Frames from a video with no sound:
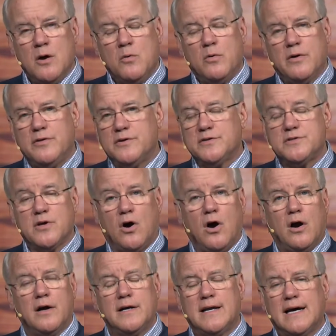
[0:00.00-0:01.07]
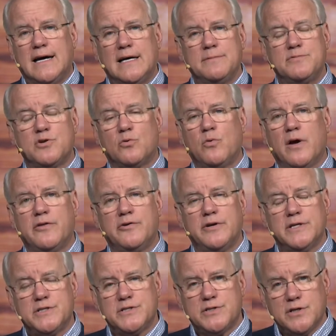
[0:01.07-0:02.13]
whether it's the hard times or whether
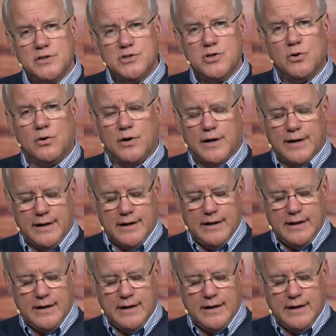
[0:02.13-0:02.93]
it's the joy,